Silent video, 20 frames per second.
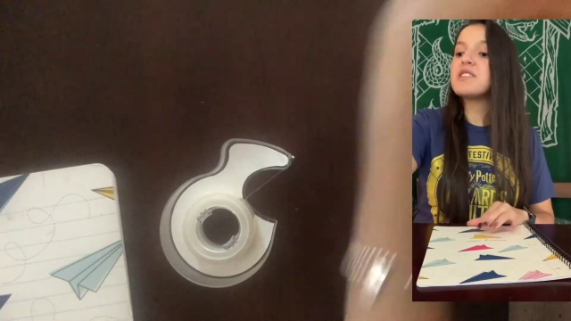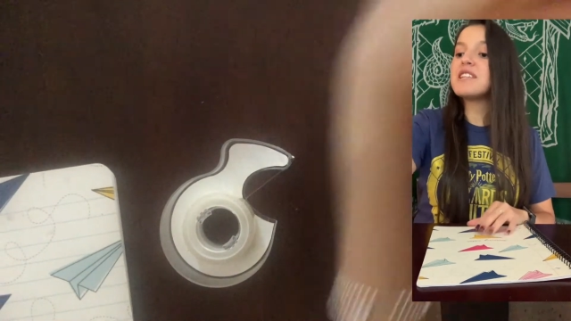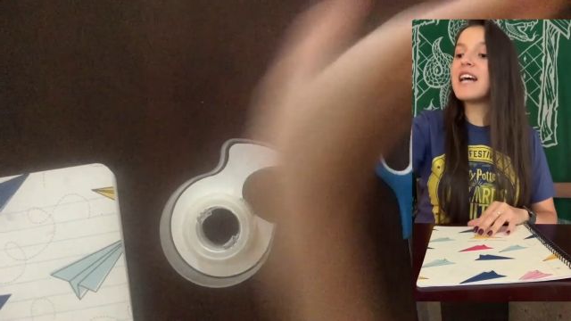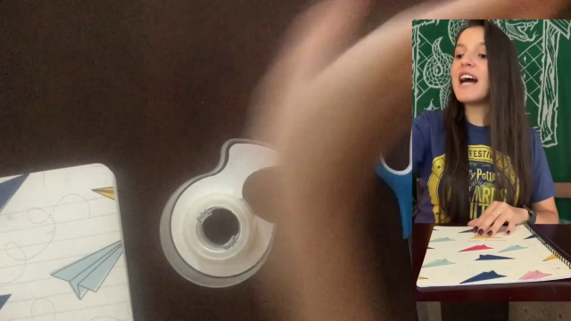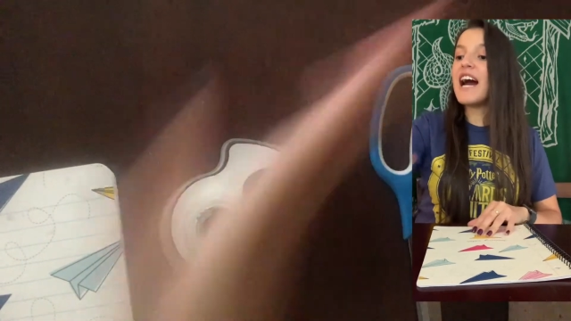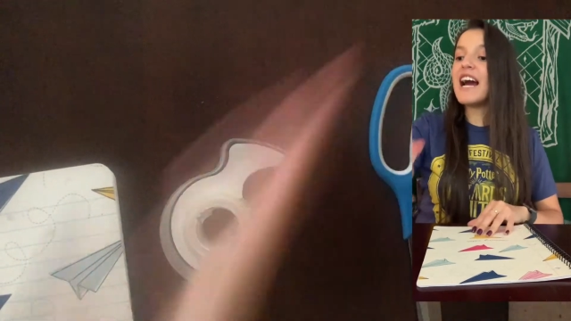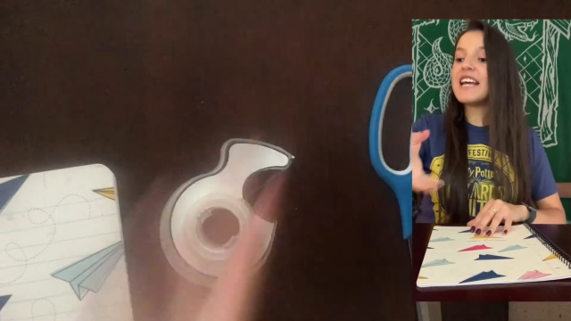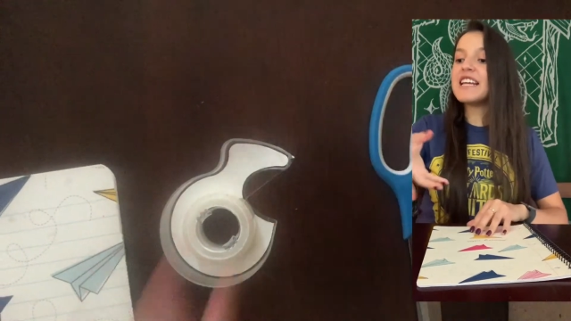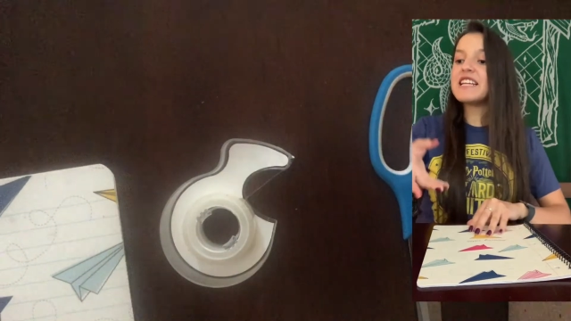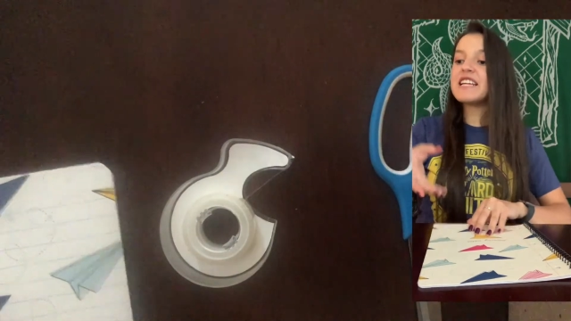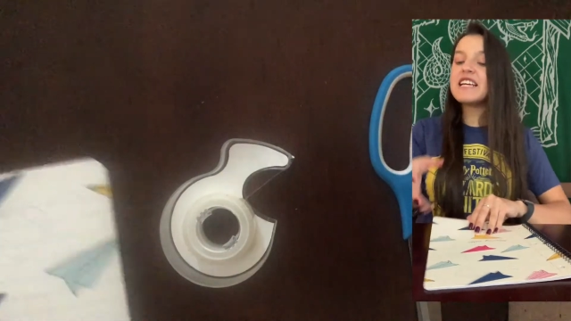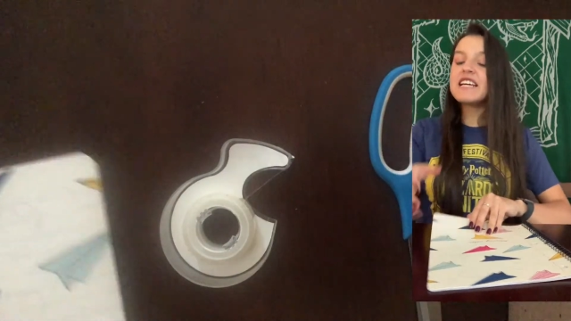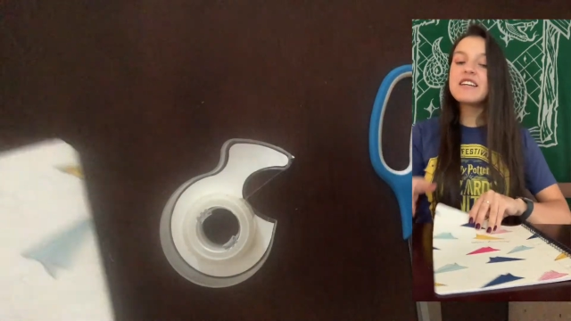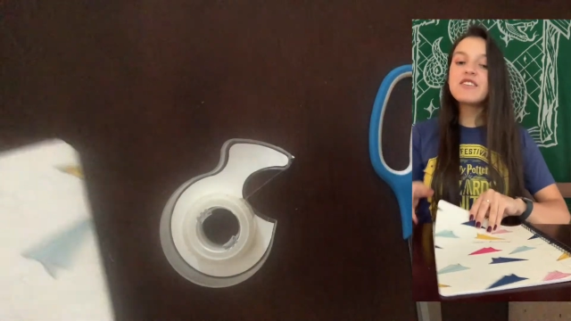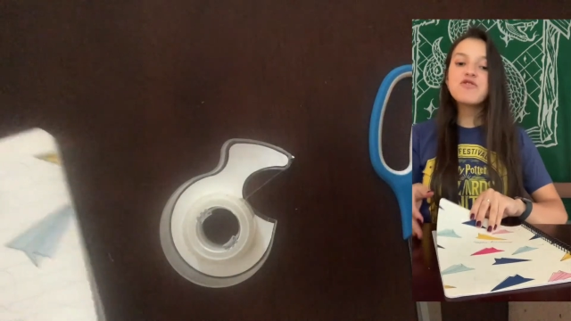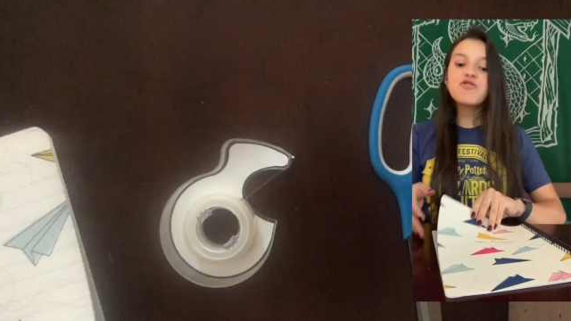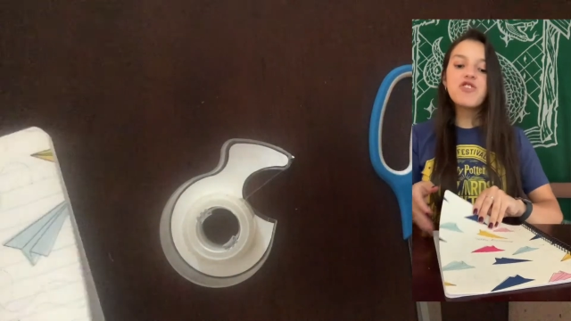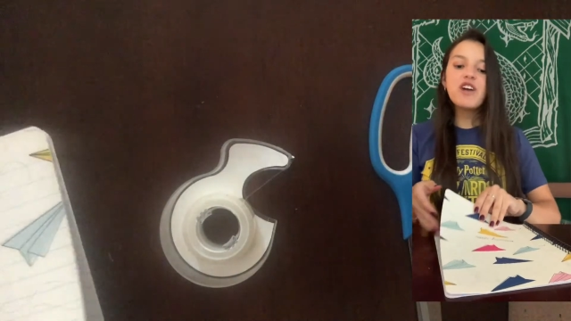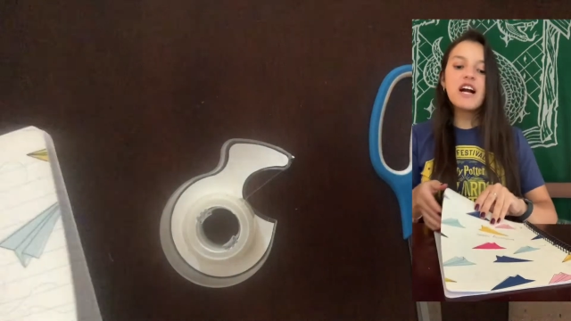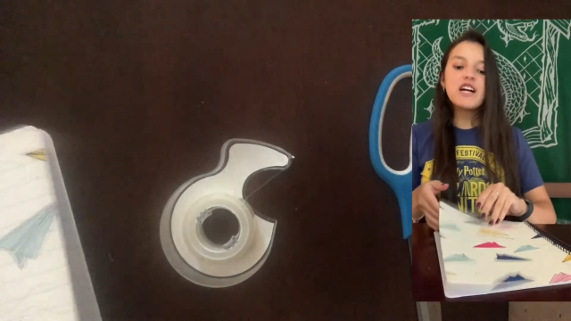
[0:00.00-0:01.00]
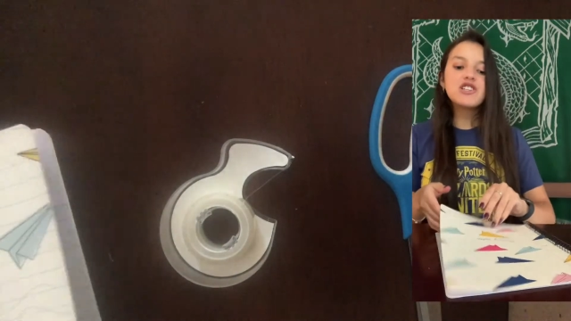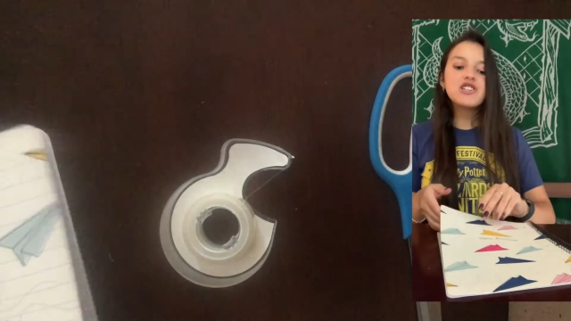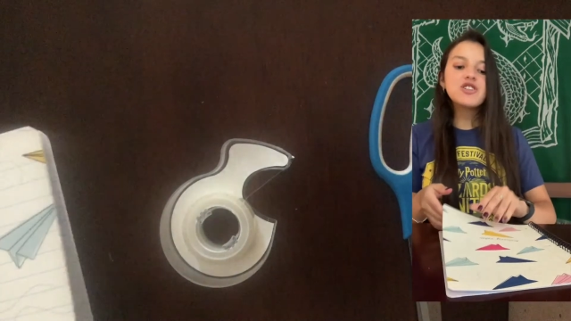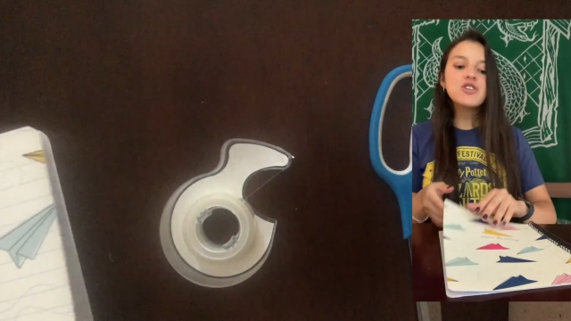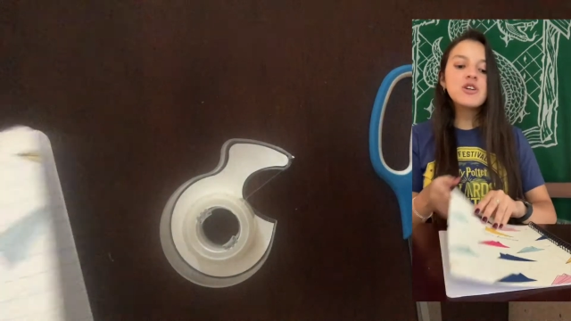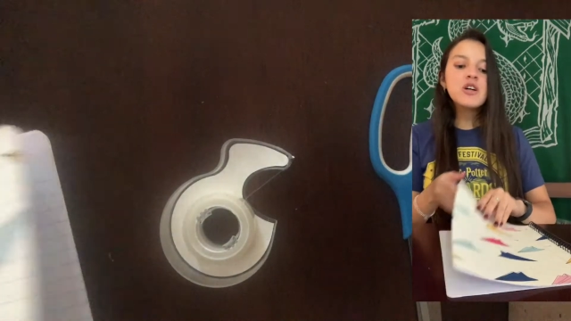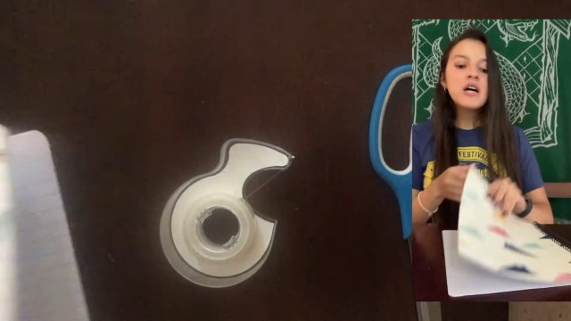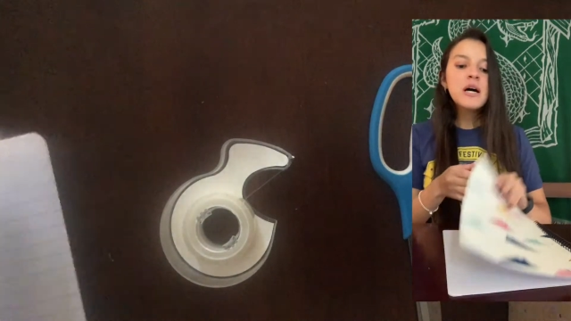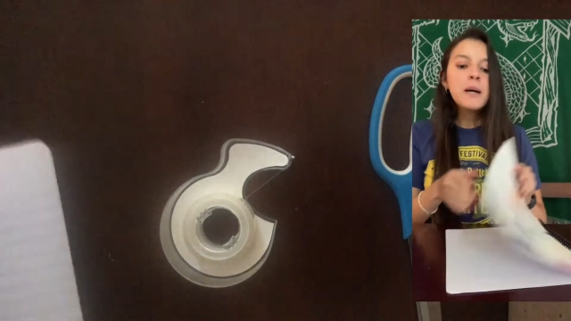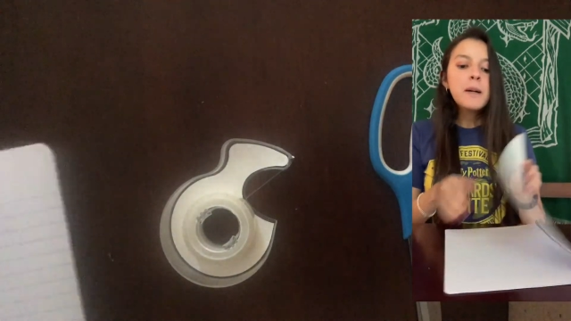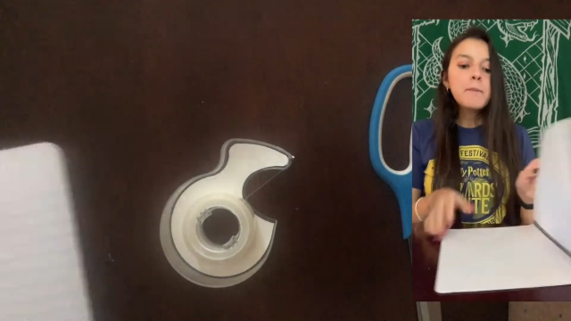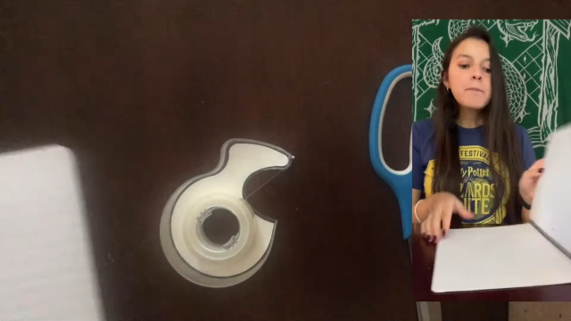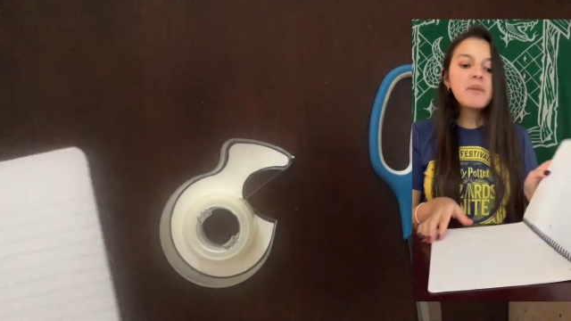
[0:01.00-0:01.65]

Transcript: tiny and fragile.